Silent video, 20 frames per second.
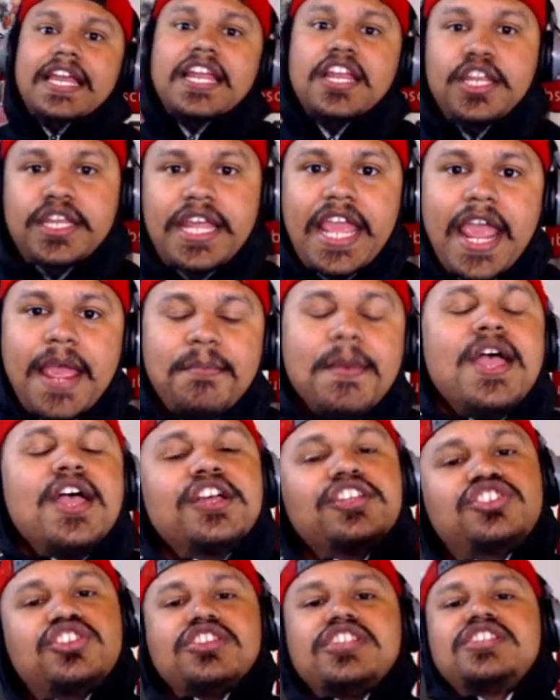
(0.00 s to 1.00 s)
it in game.
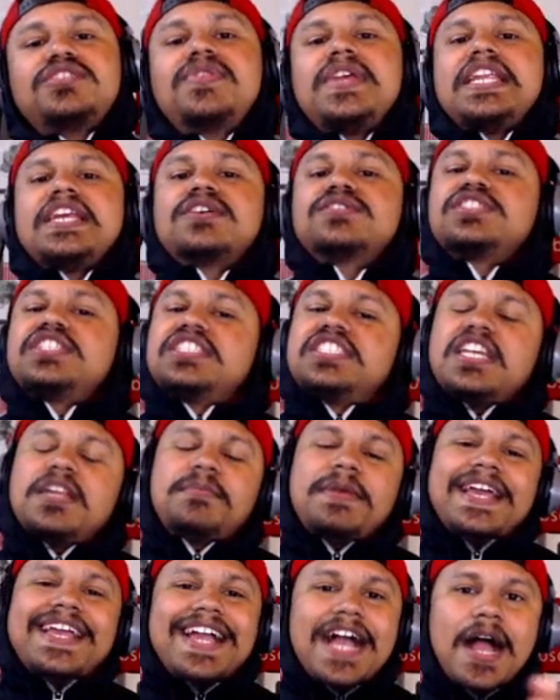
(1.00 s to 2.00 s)
So this video is just going
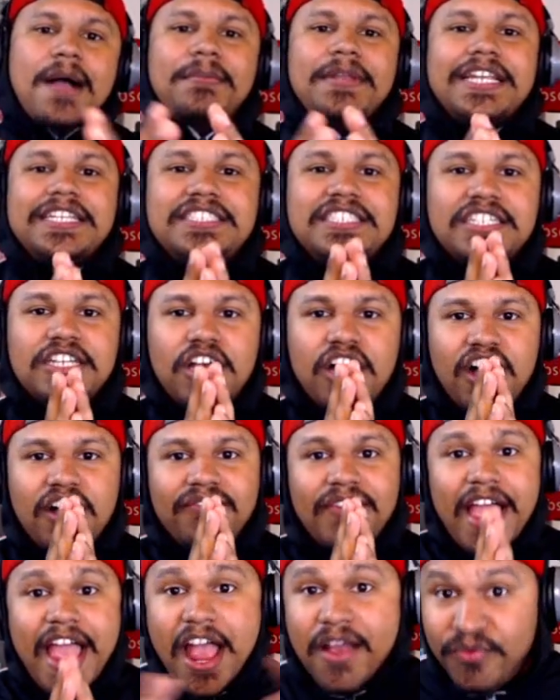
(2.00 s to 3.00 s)
to be a combination
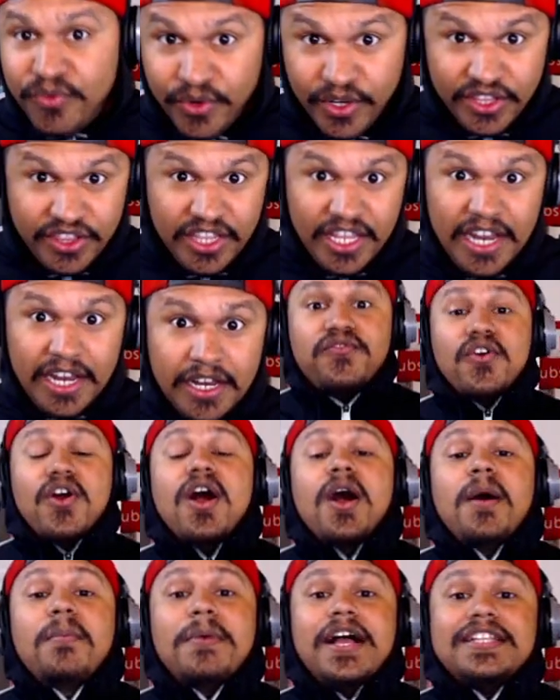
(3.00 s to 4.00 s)
of everything
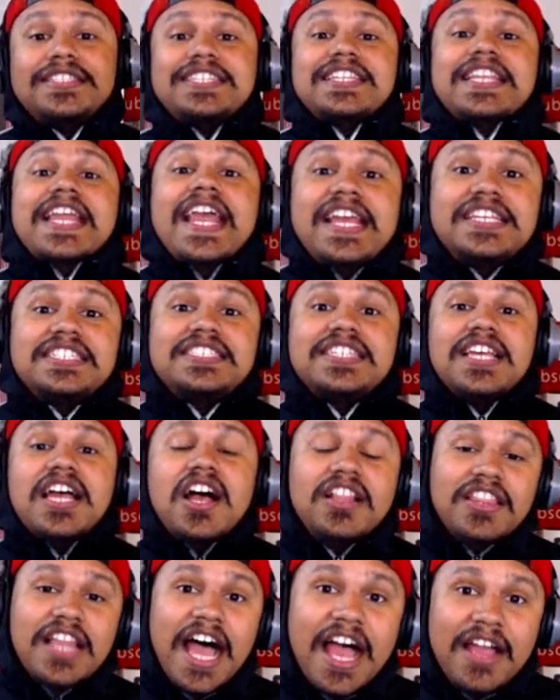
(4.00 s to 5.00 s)
from today's
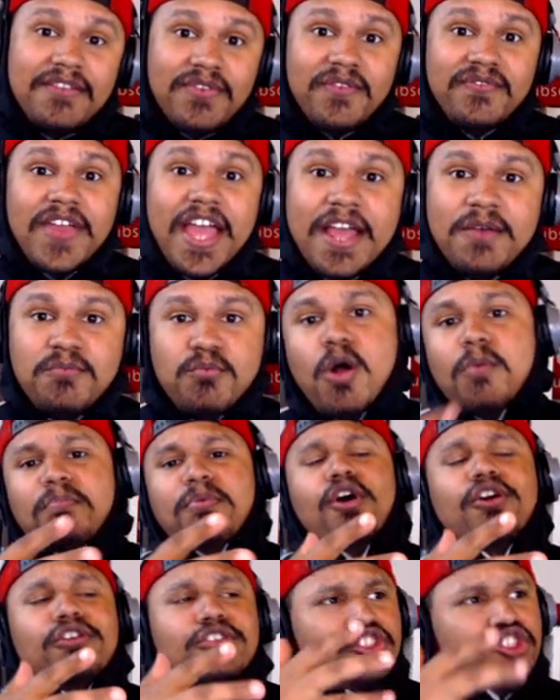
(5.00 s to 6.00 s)
live event well
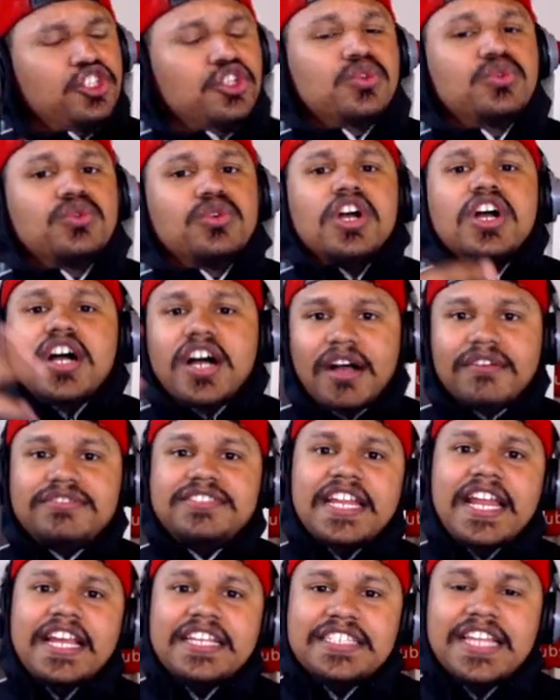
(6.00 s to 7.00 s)
part two of
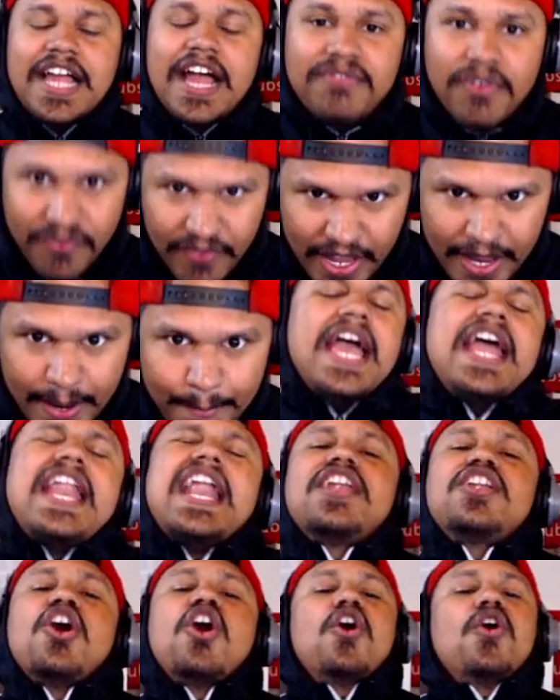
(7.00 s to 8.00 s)
today's live event and
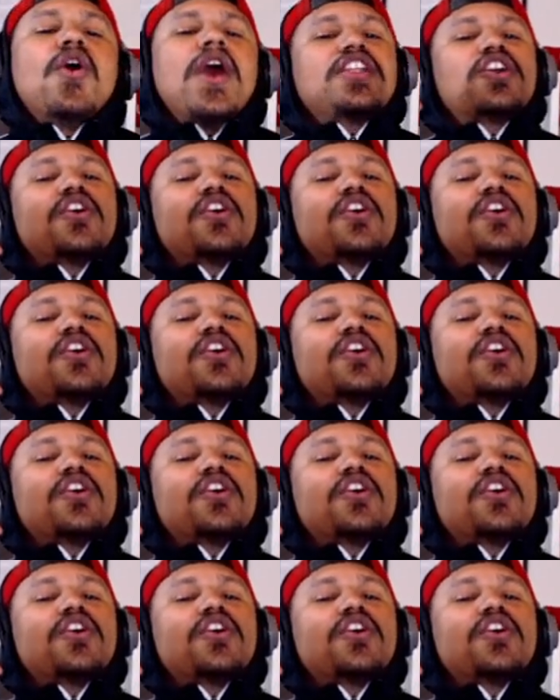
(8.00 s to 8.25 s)
i know i